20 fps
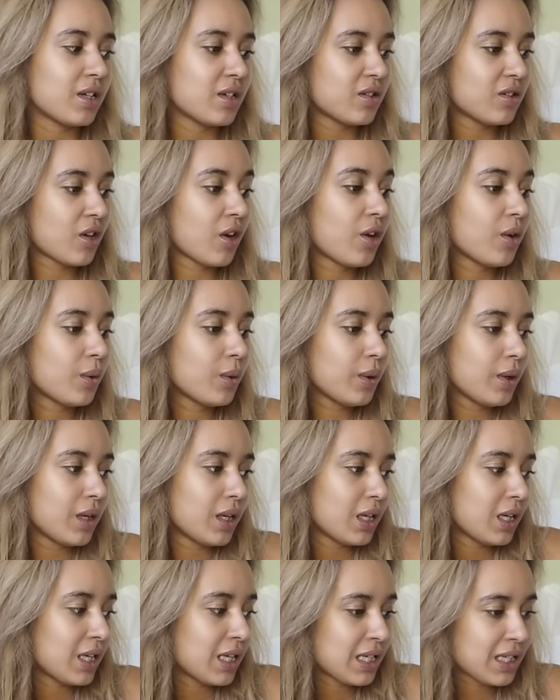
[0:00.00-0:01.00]
So
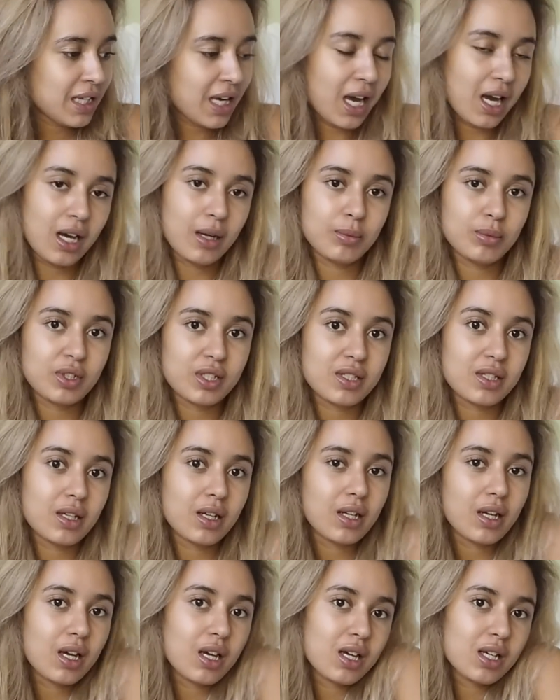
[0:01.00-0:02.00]
yeah, I'm just
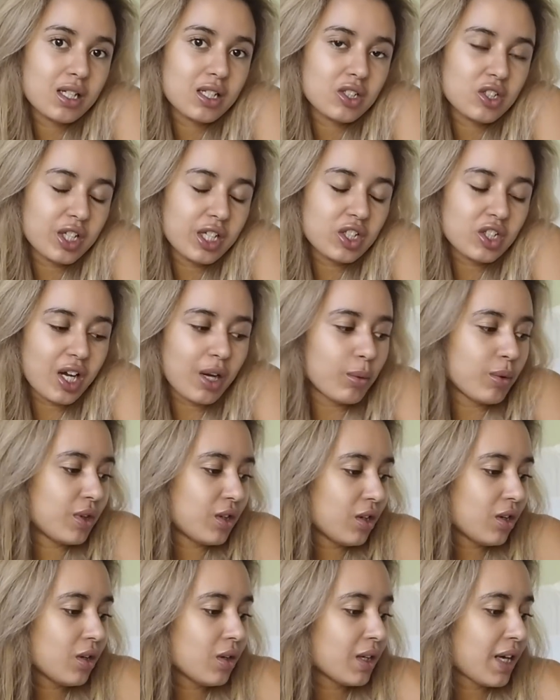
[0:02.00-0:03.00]
gonna chit chat
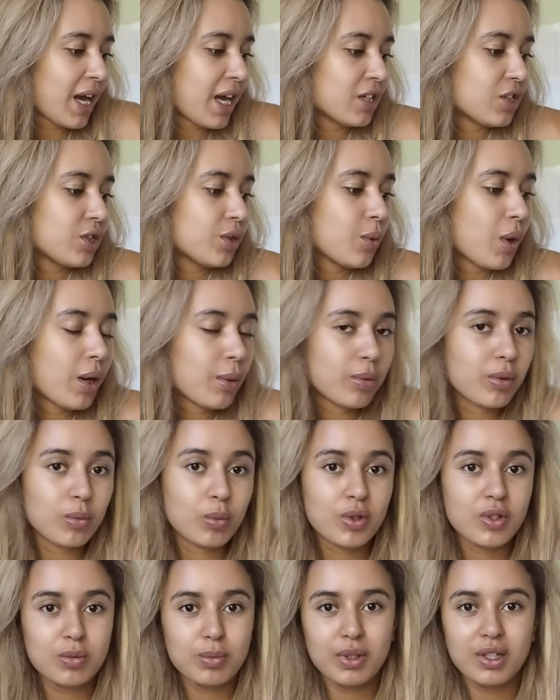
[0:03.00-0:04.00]
with you, catch you up on
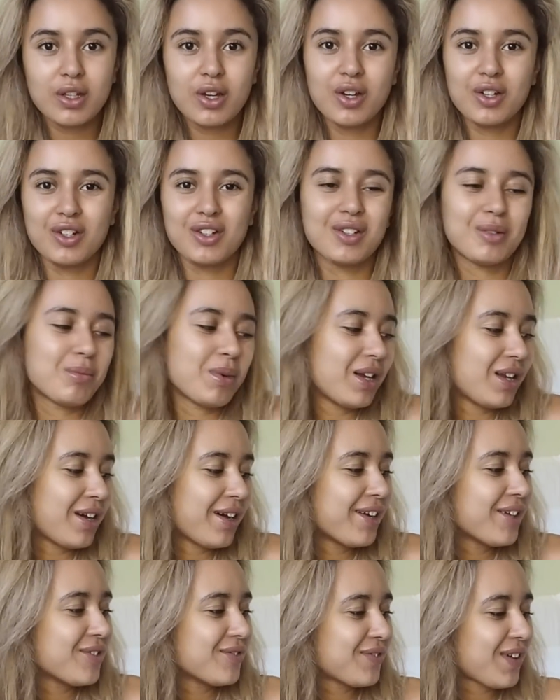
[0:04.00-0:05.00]
what's been going on in my
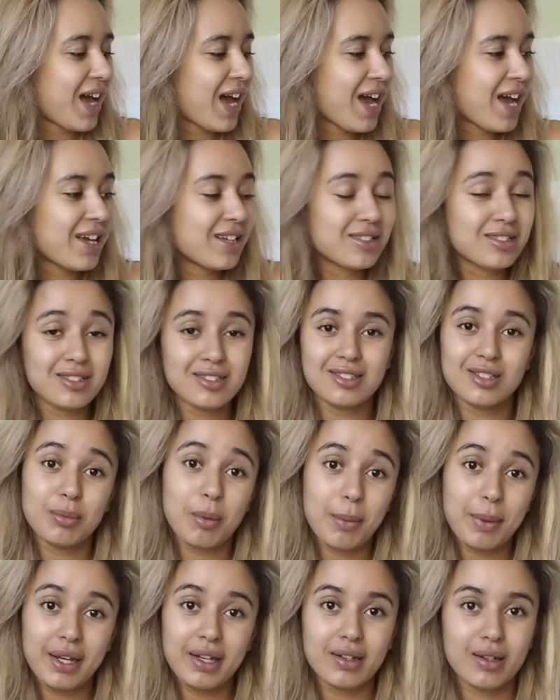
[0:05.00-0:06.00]
life and do
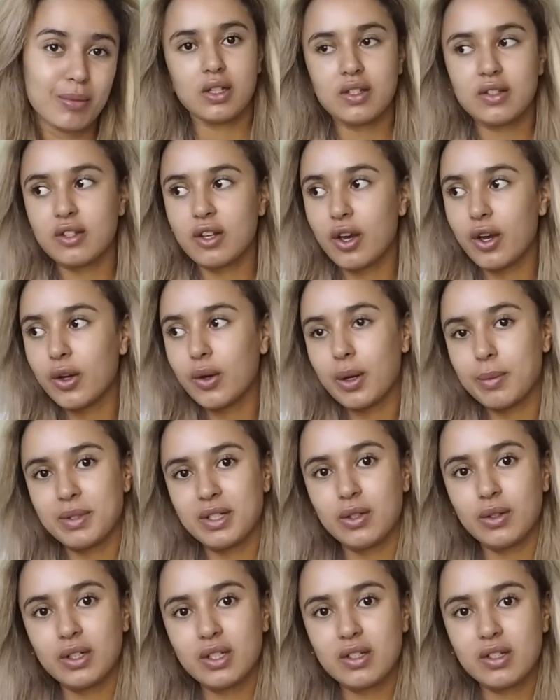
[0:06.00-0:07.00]
my makeup. So I'm
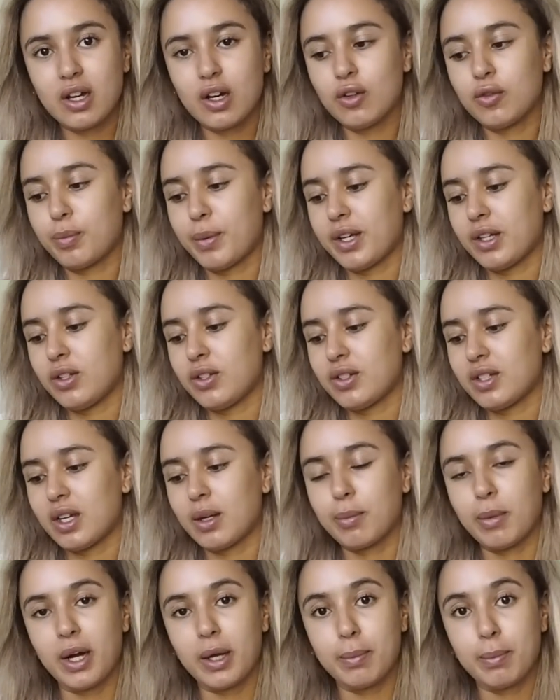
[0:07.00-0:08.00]
still gonna start off by
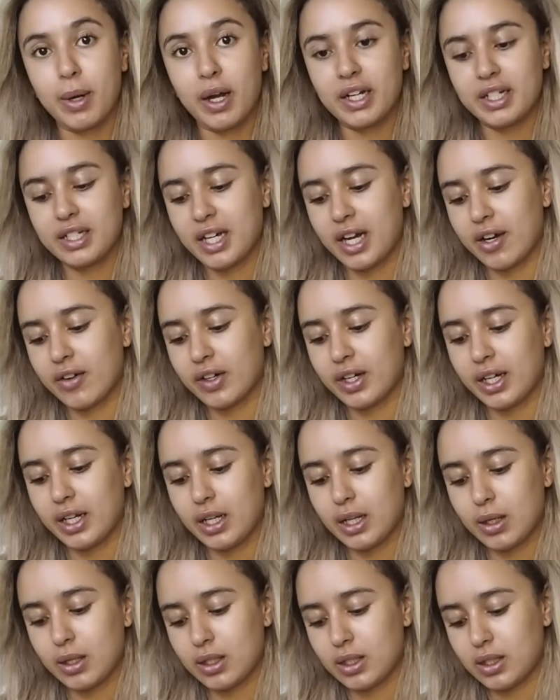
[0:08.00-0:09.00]
using my By
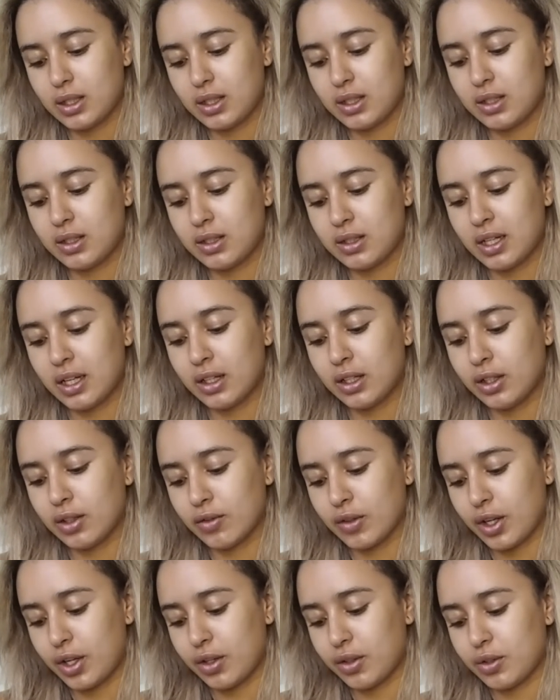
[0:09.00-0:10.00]
Terry
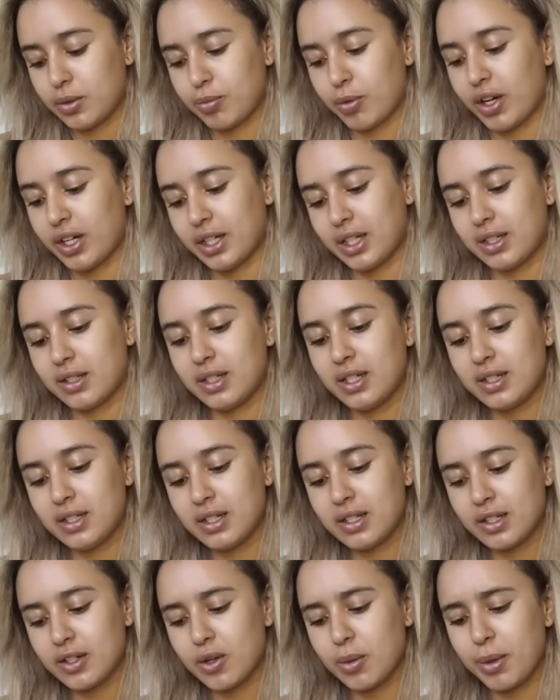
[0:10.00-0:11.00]
Cellulose Brightening
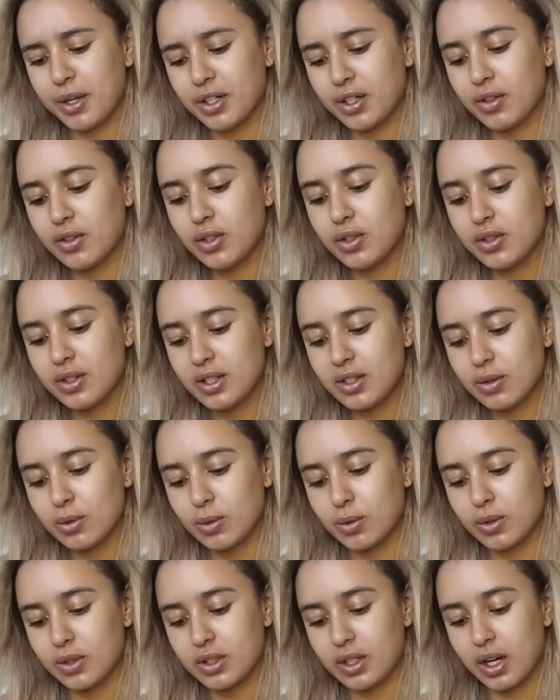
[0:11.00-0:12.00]
CC Serum. I don't use this
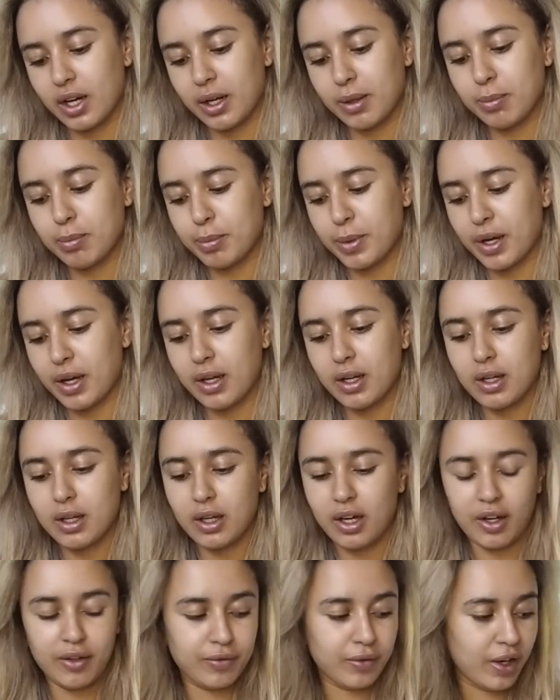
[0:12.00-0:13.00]
all the time, but
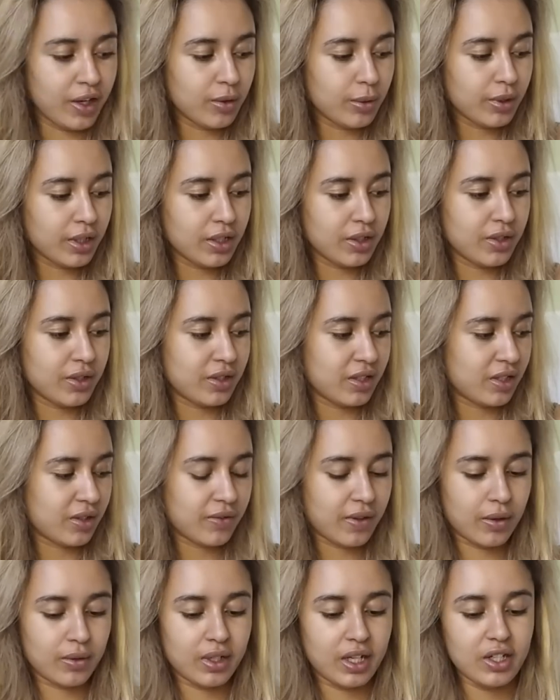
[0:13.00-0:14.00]
I find when I use this
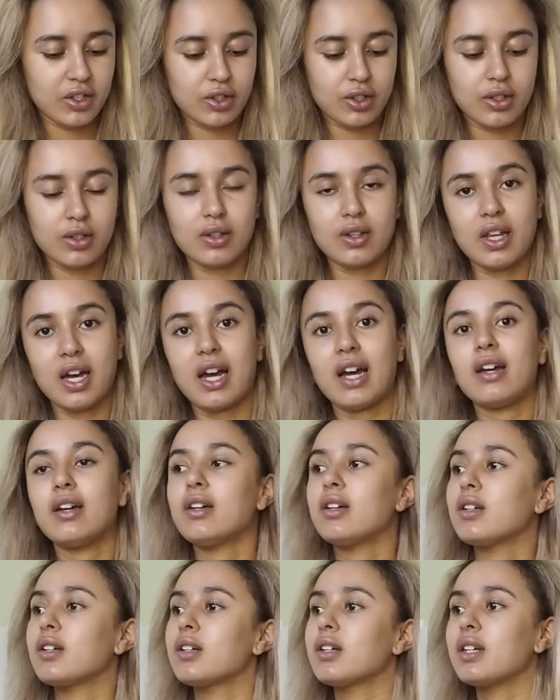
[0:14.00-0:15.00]
foundation that
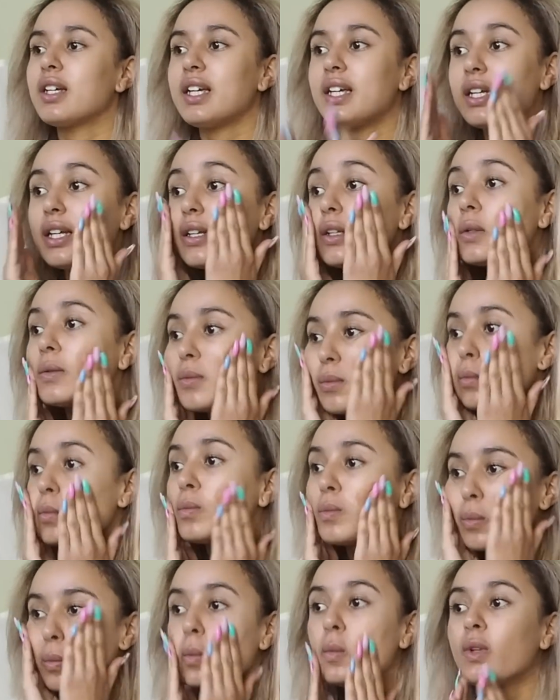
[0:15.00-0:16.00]
it
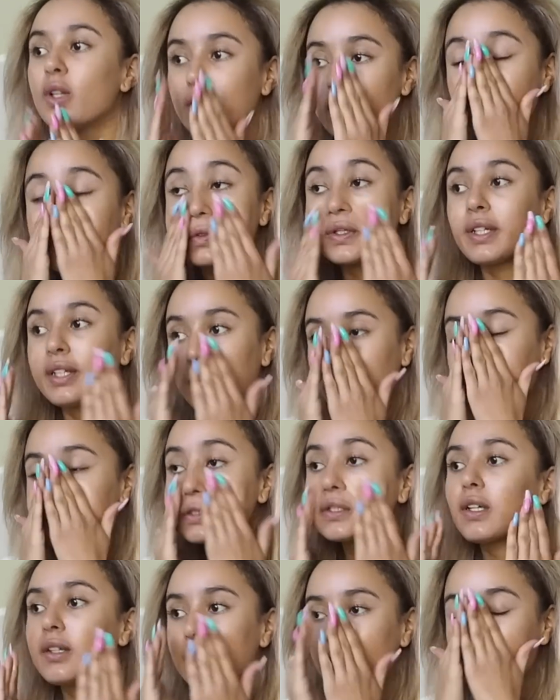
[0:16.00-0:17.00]
looks really
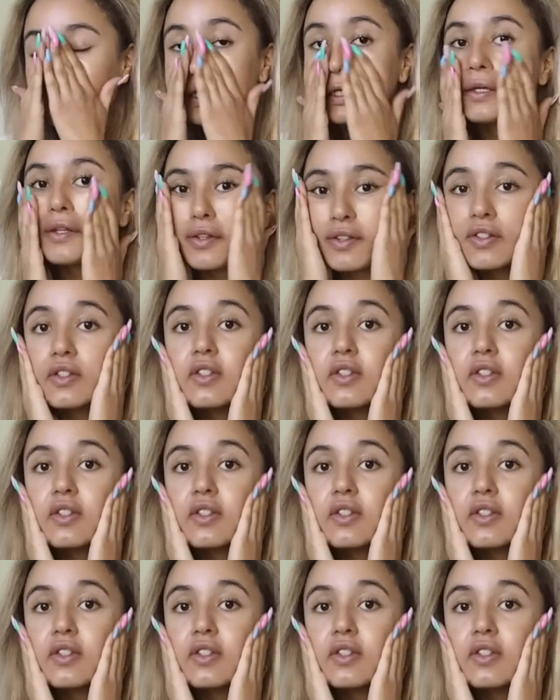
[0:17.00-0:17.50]
nice underneath.